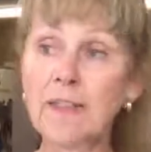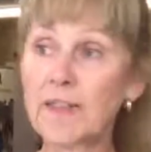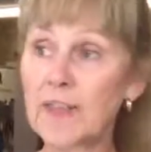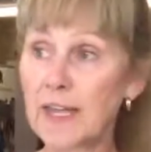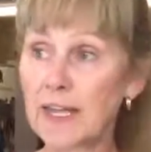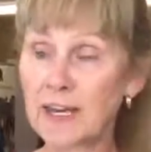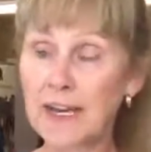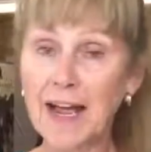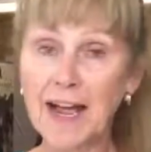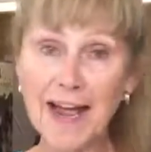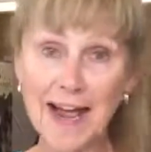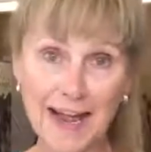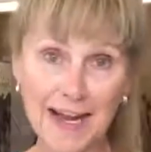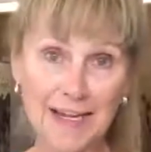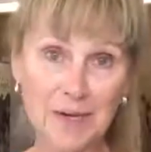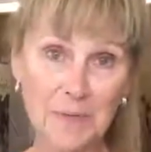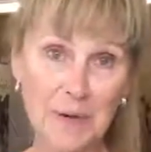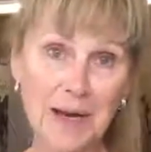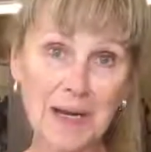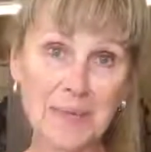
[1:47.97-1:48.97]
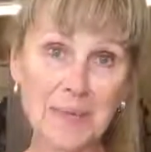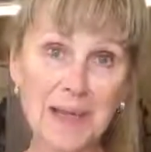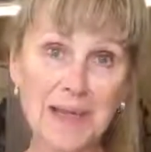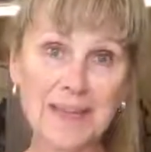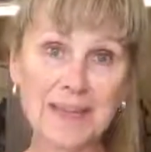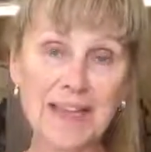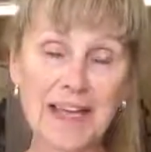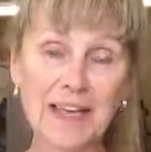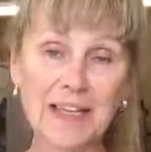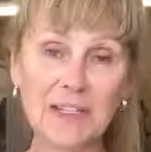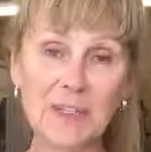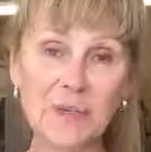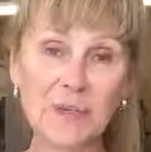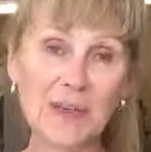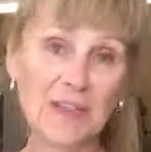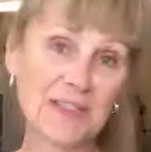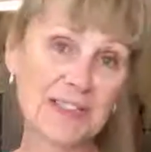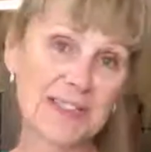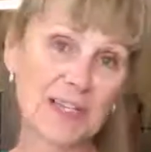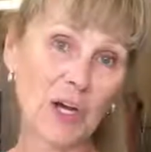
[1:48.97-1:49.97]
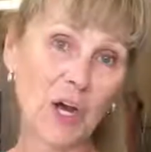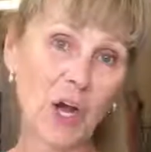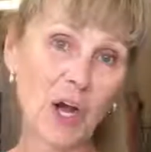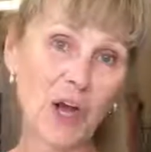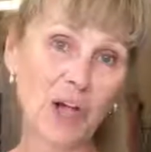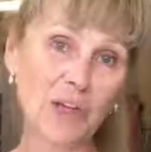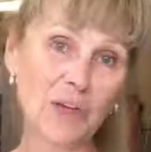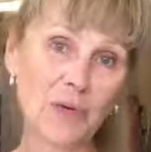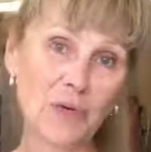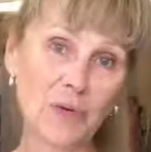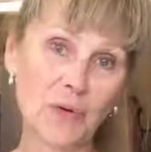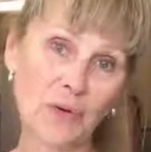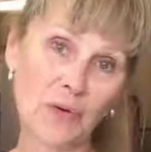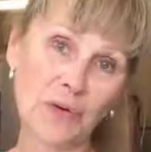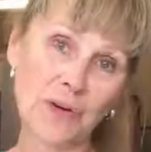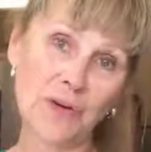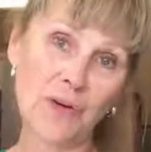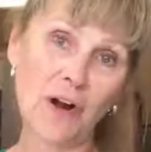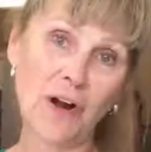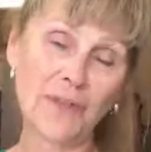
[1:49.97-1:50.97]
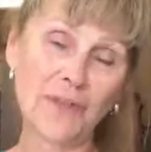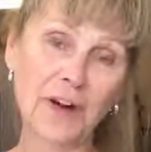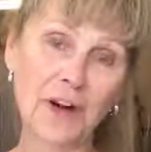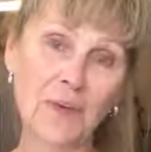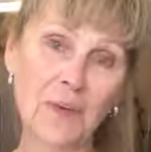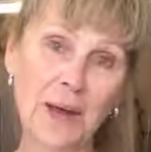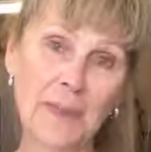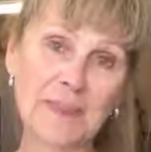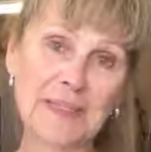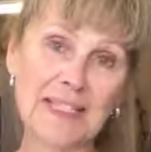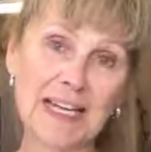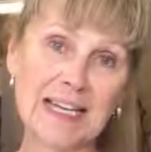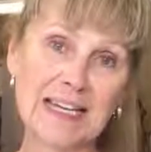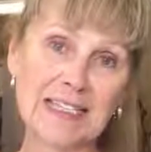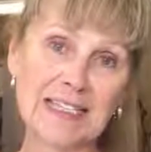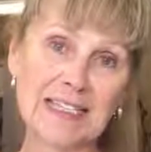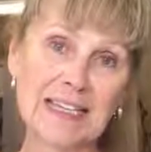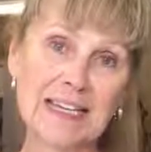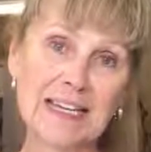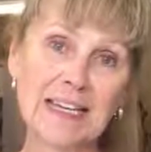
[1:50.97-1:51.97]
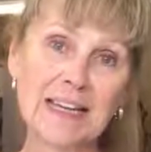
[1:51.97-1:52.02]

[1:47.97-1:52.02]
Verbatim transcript: then I highly recommend that you give us a call or order off our website